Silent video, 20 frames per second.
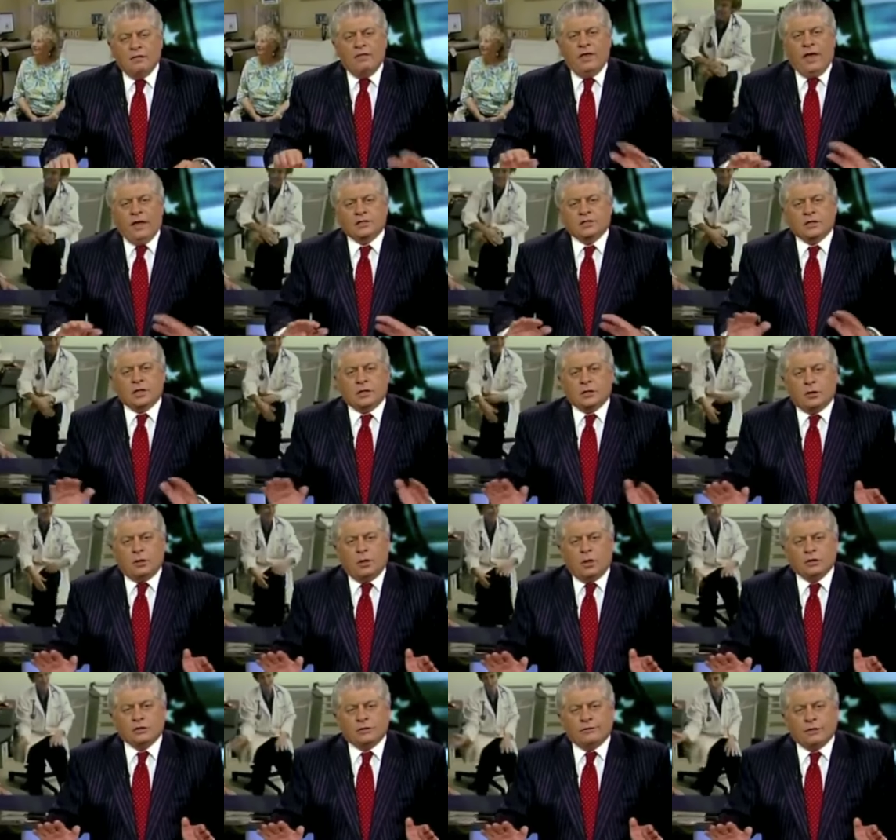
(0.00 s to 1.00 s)
That's the
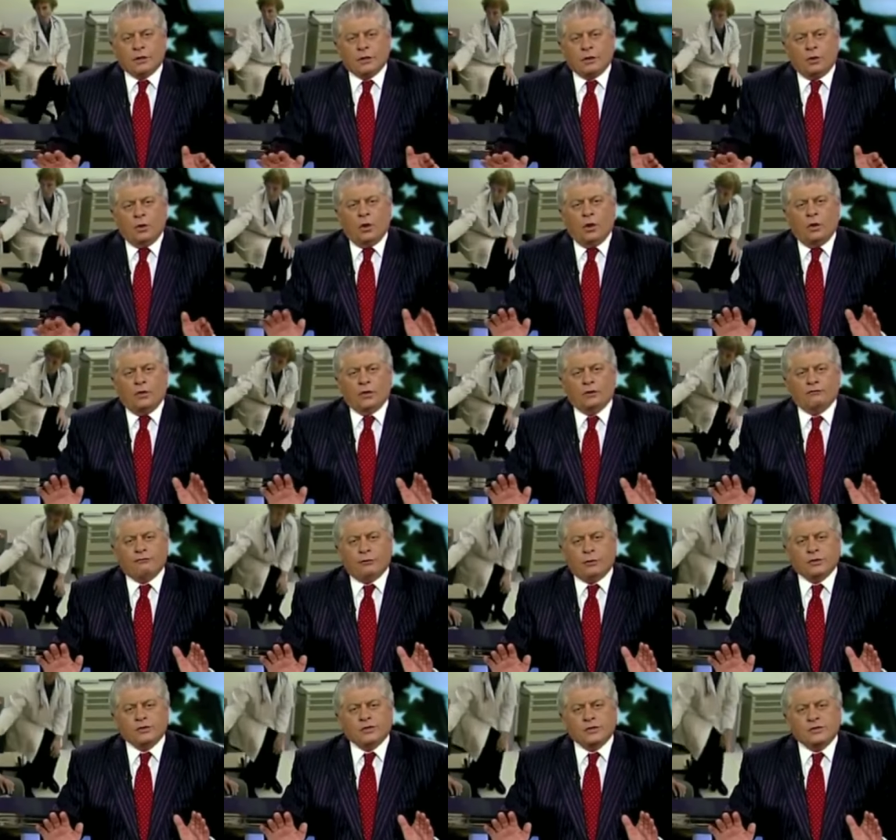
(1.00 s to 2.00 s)
clause of the law that
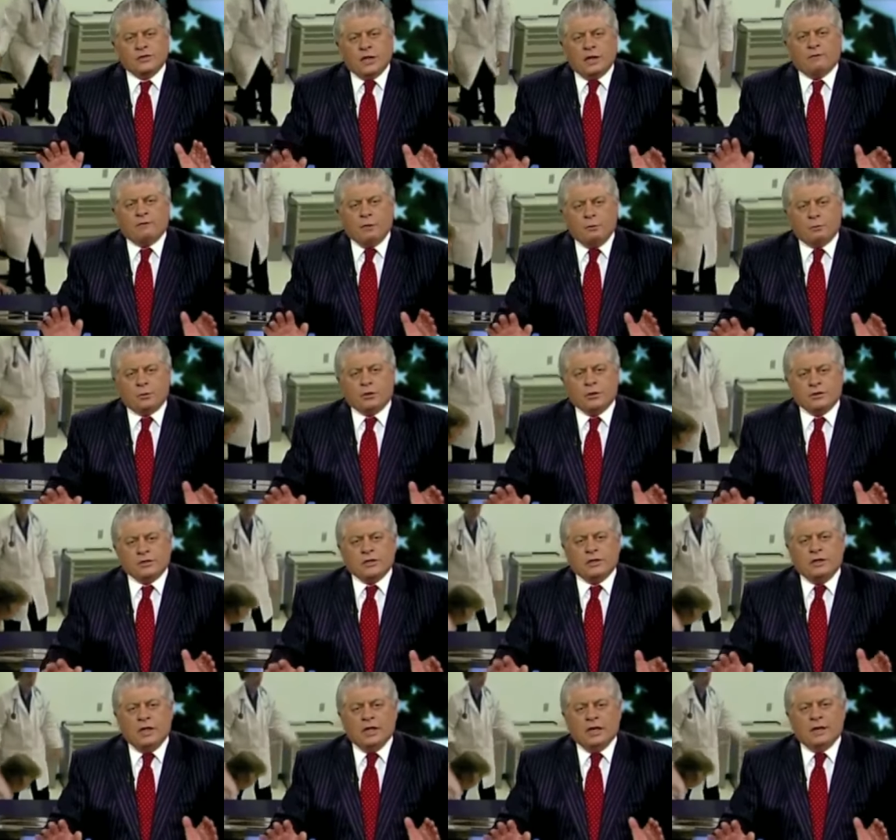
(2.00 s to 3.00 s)
forces every
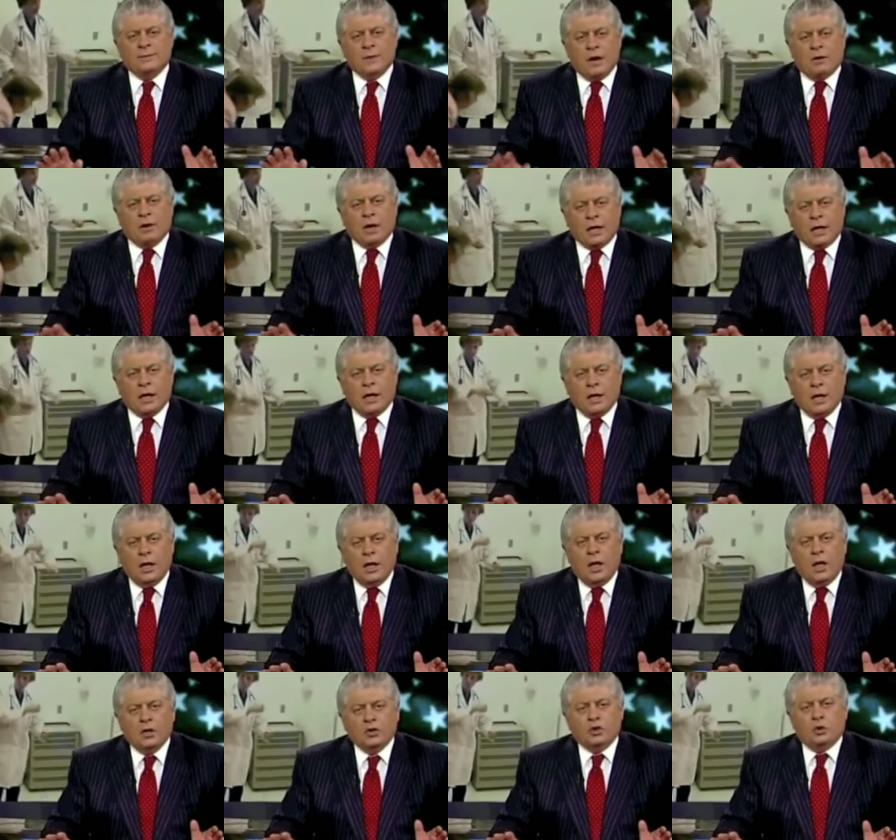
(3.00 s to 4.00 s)
person in America
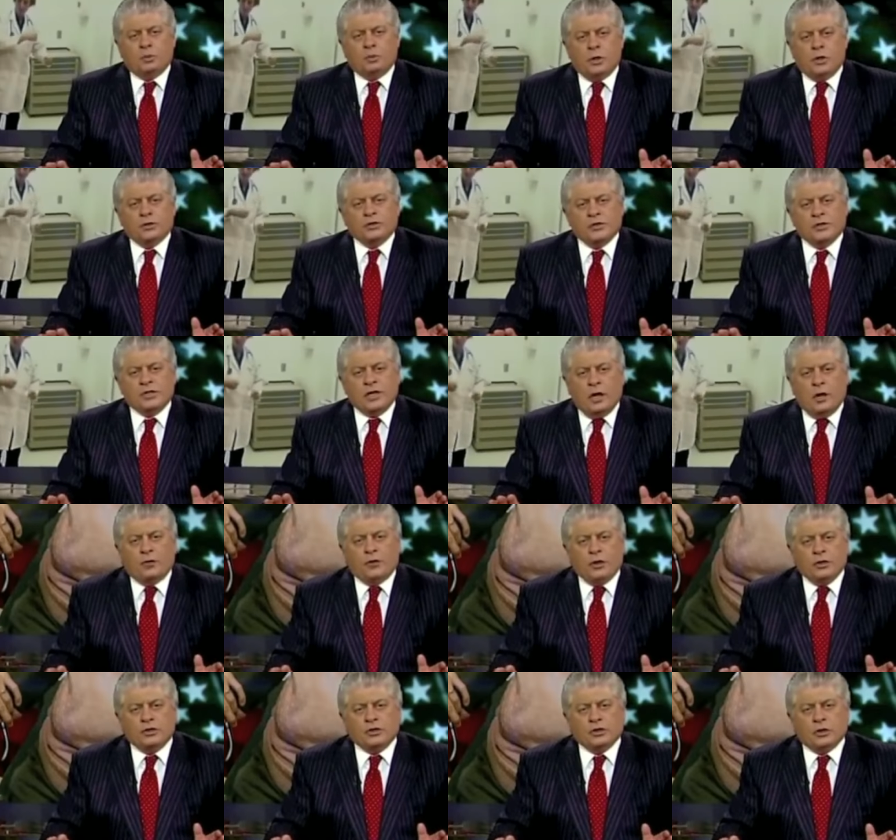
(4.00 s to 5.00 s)
to purchase
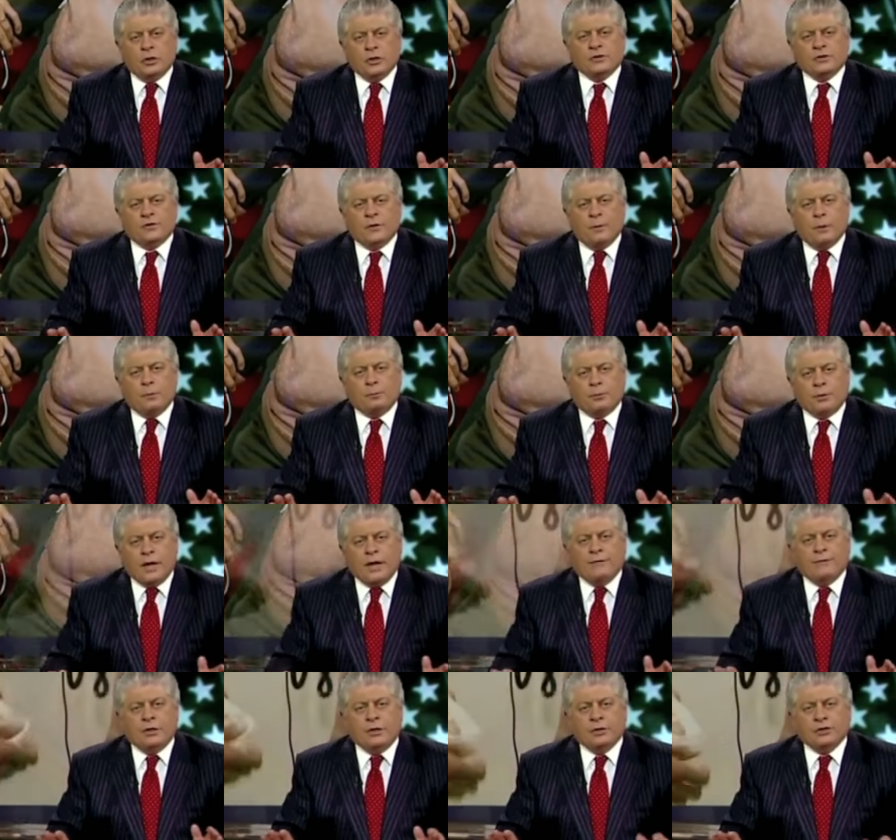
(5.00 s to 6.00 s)
health insurance from a
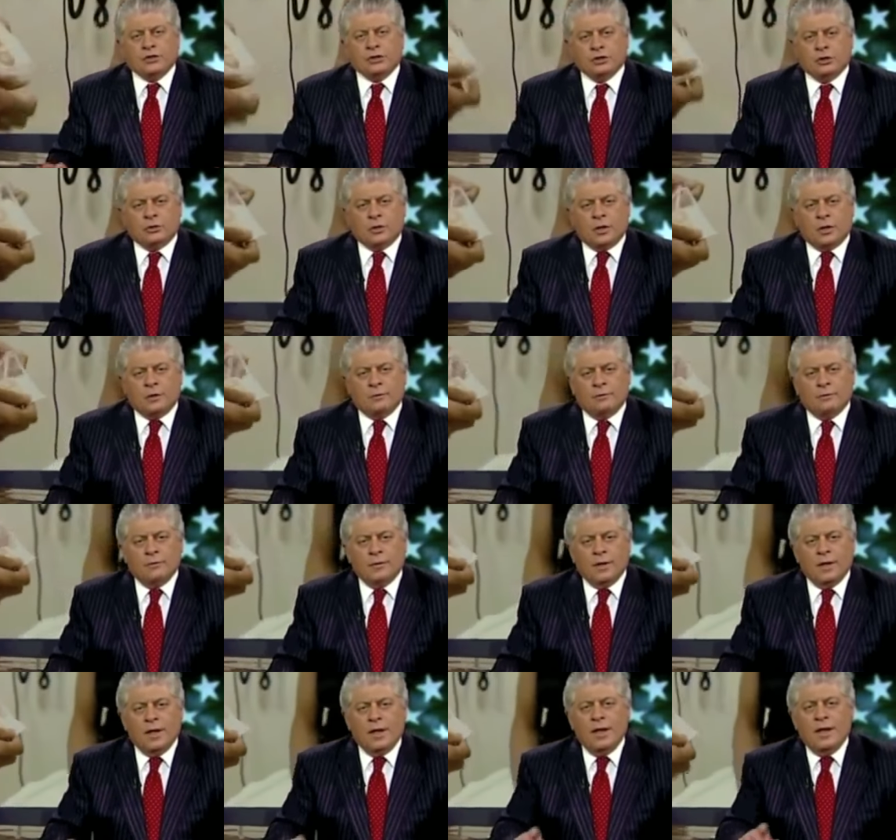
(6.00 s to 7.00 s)
private insurer.
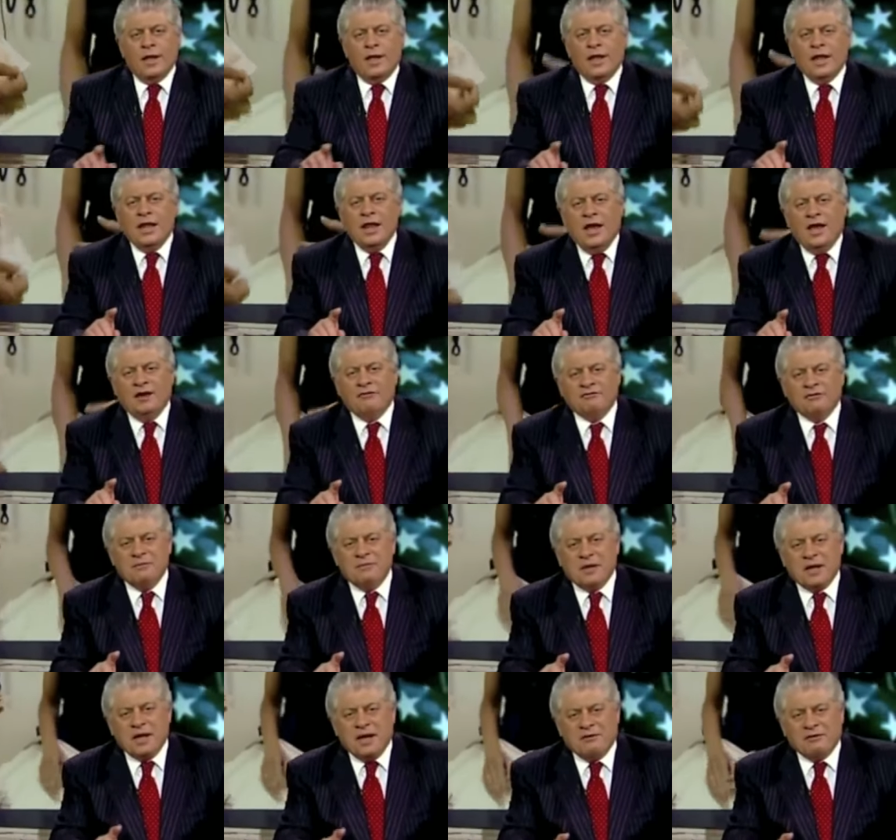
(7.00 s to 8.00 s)
Not
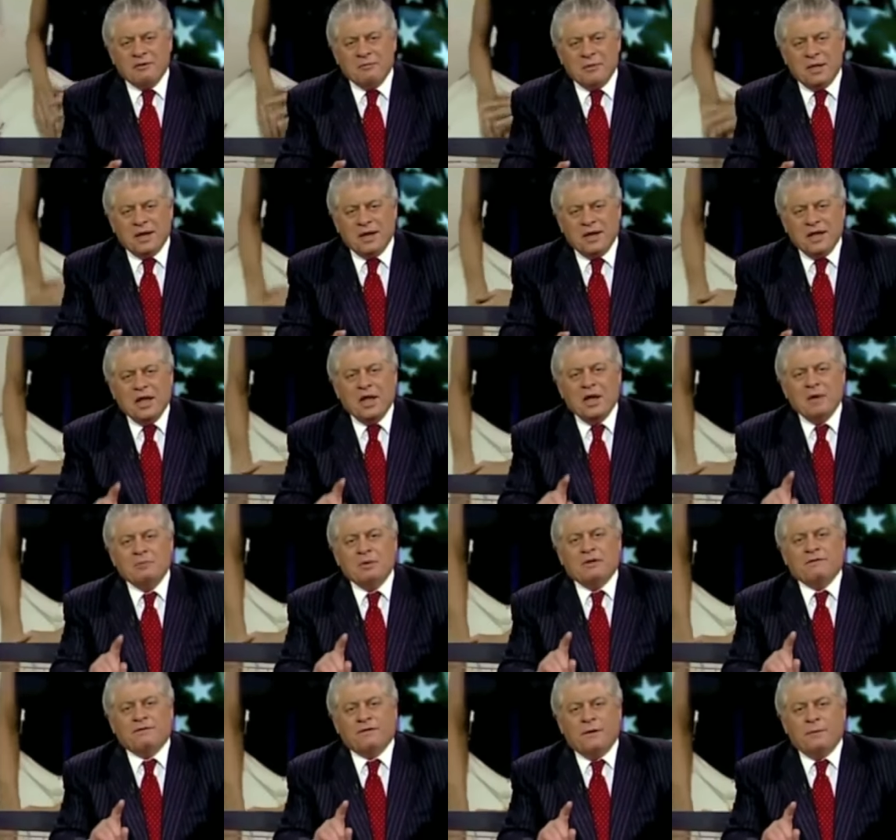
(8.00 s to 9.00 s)
from the government,
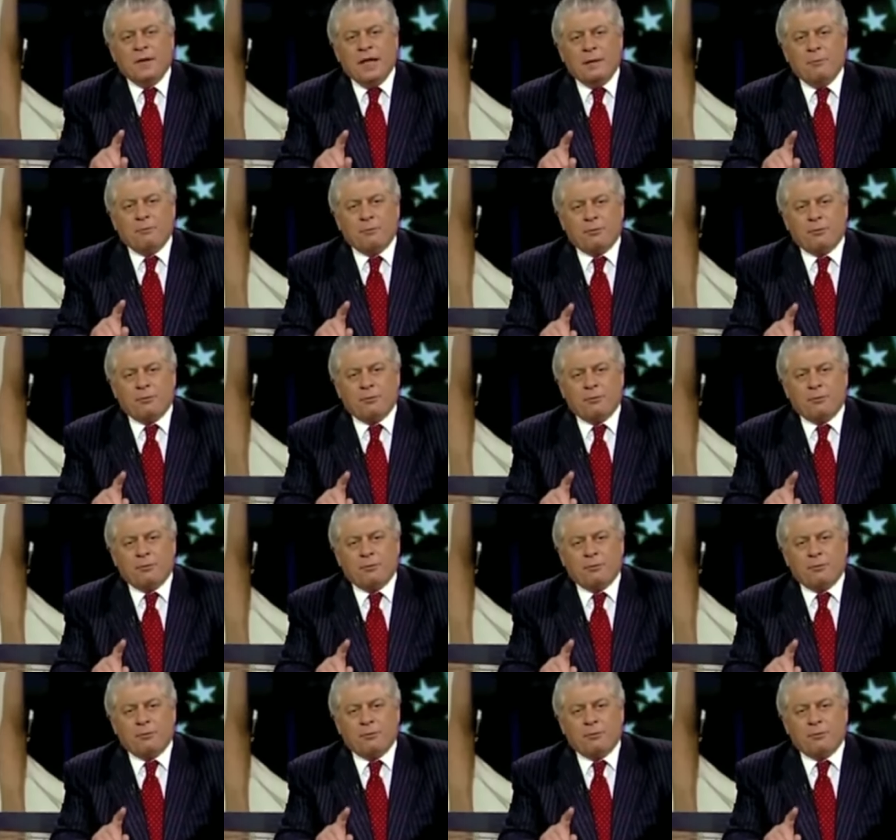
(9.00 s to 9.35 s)
but from a